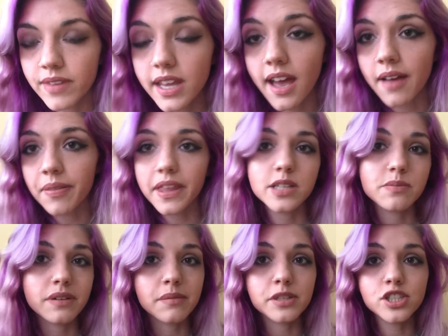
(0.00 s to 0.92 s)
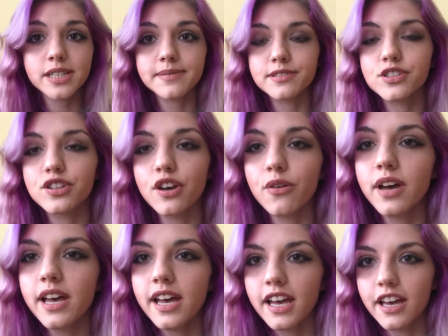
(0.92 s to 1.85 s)
yeah, that's pretty much it. So
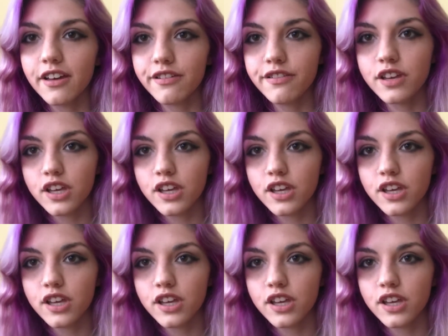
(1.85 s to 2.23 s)
if